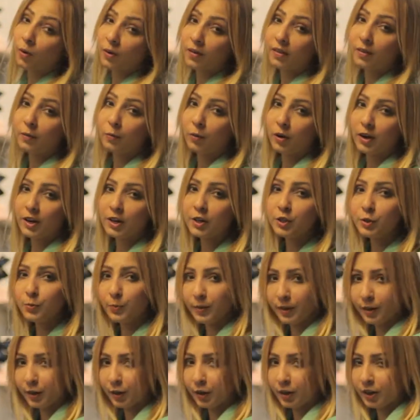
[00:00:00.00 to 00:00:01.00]
than 1 inch,
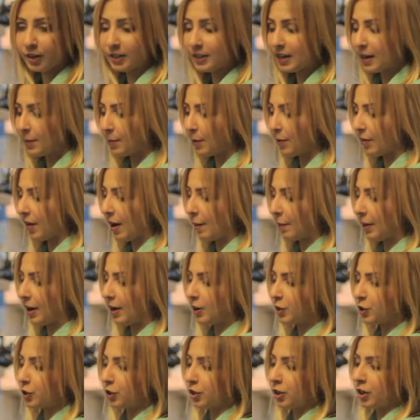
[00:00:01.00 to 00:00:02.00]
but you're going to take about that
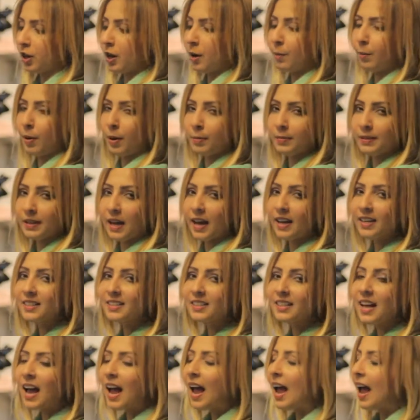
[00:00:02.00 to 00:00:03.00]
much, palm size,
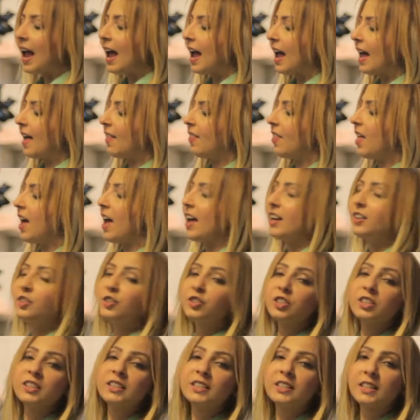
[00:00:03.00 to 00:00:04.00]
and then
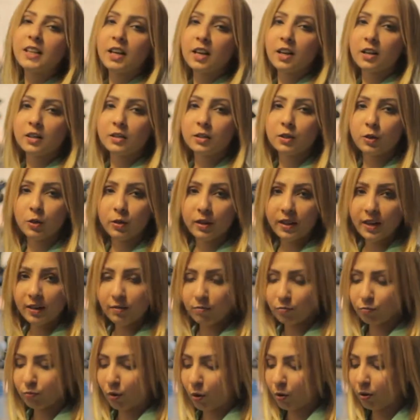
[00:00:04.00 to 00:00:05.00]
just slowly
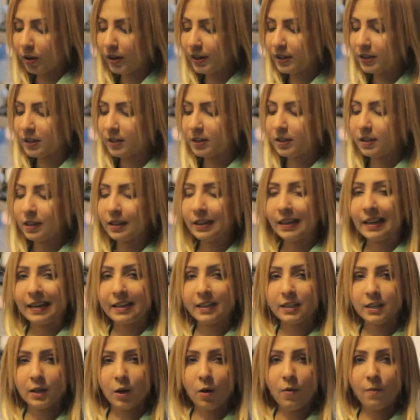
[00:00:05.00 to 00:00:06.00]
roll it like
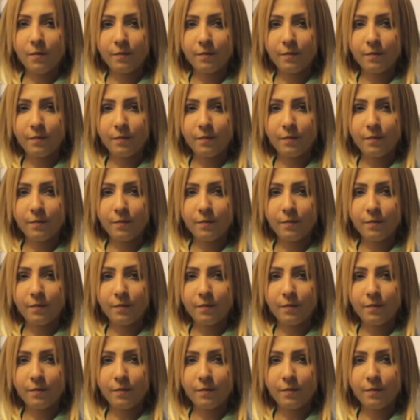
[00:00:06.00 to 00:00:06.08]
so.